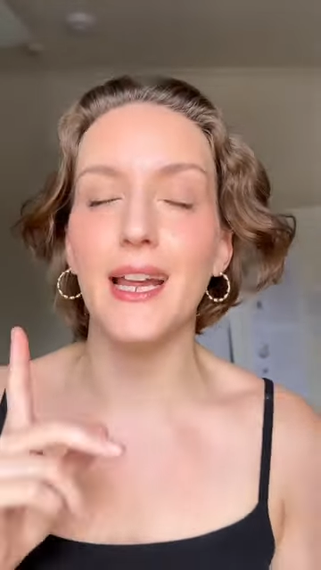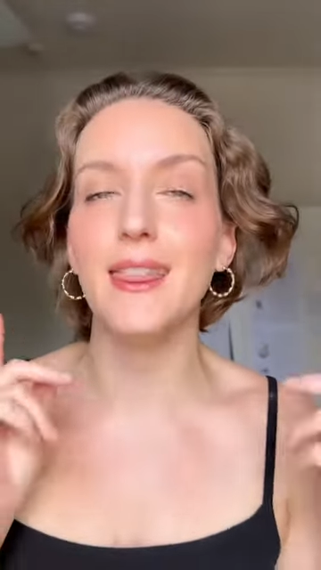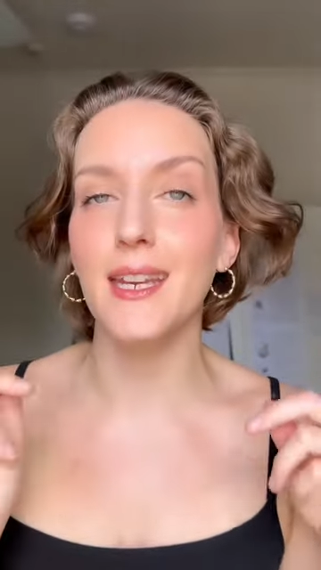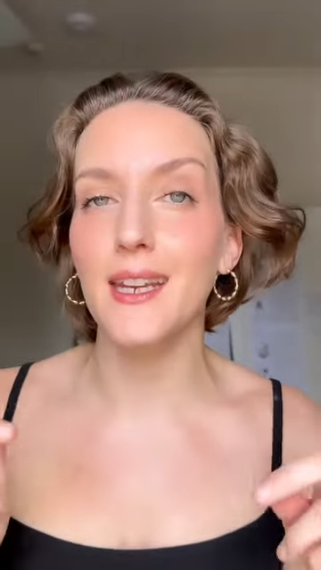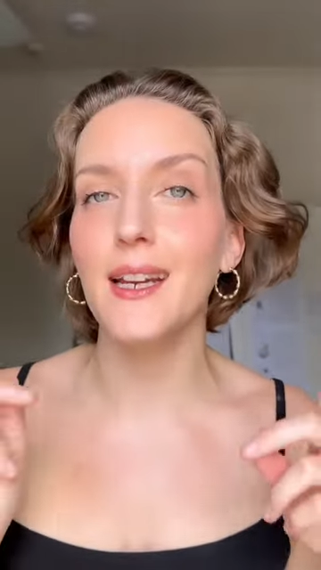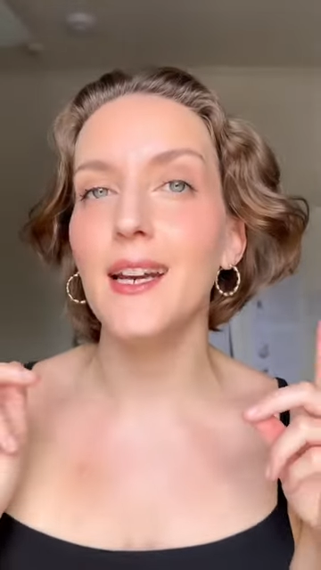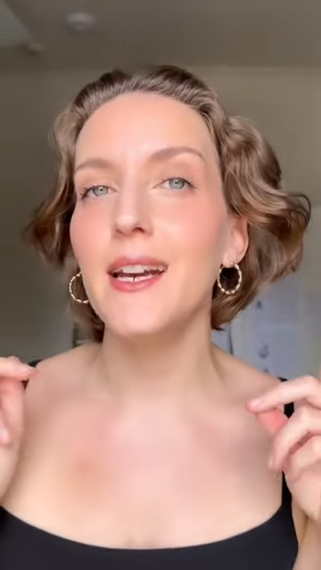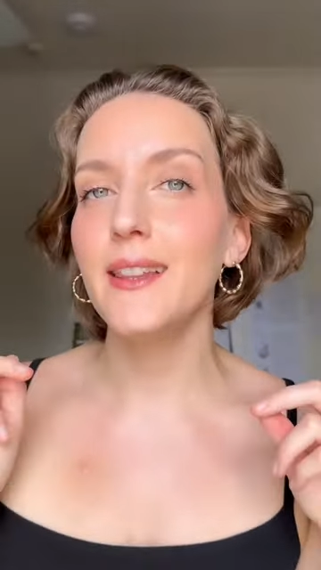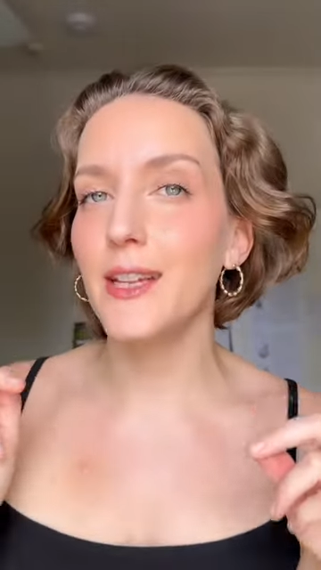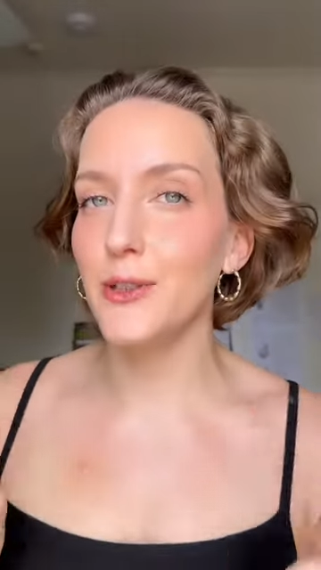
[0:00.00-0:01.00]
I think
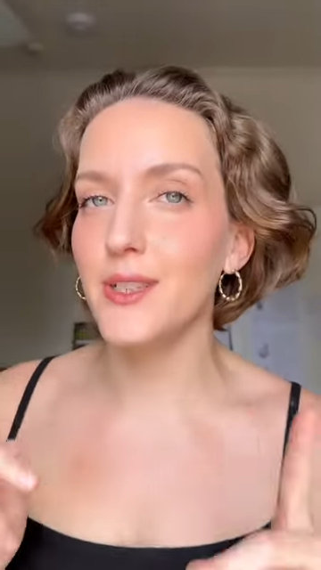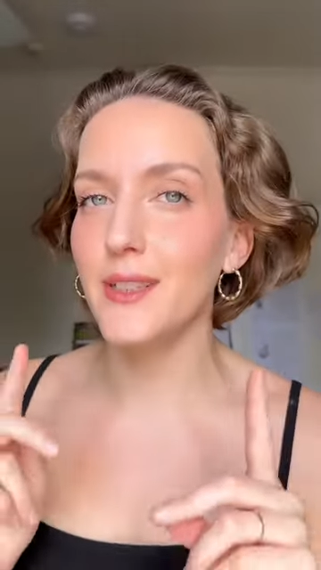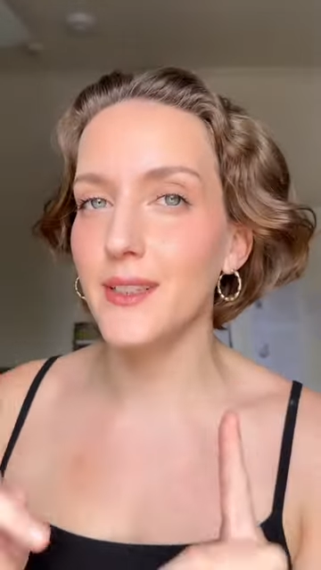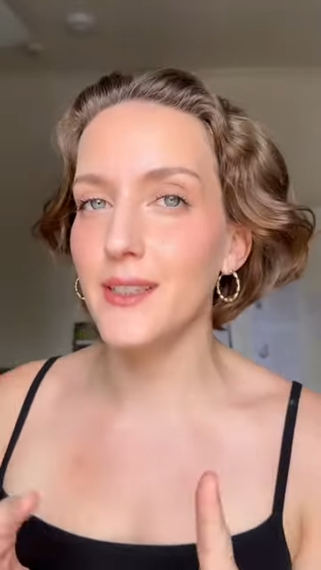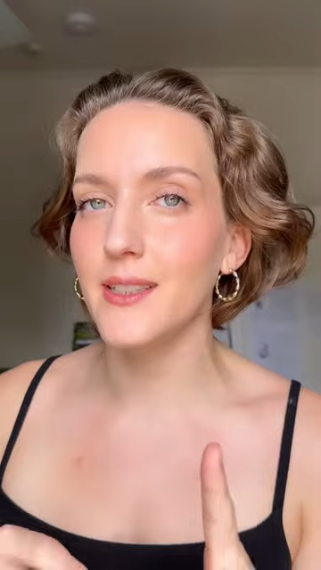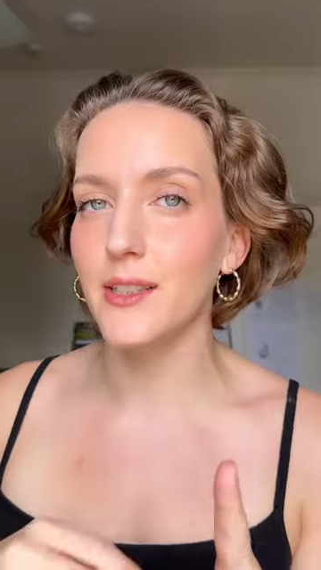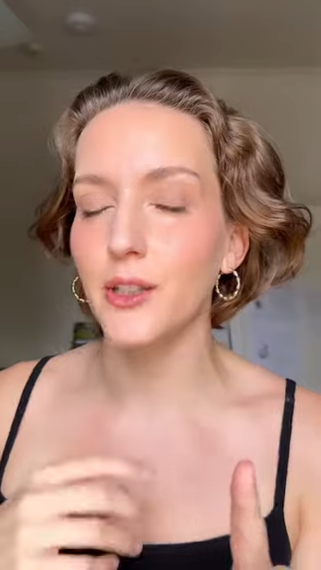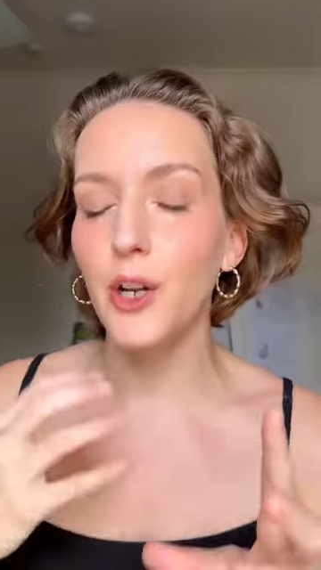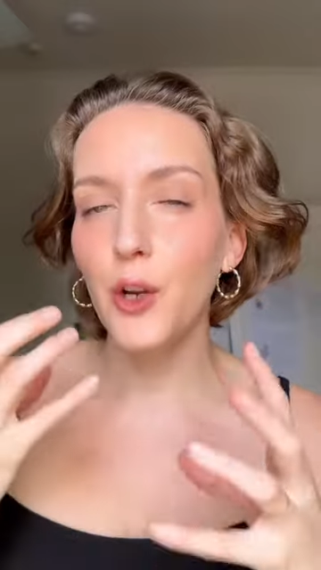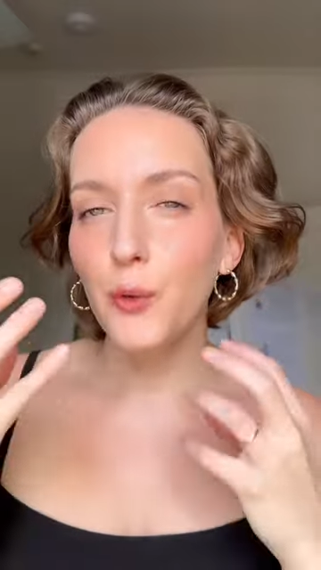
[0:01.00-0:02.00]
that using a
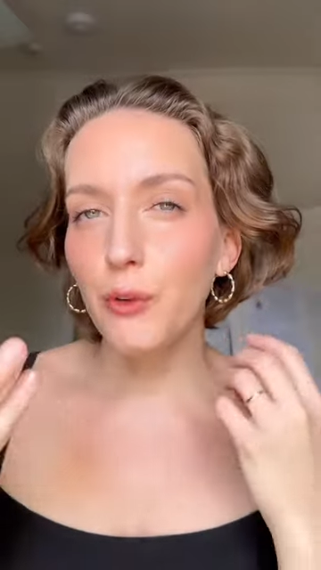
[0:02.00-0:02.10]
concealer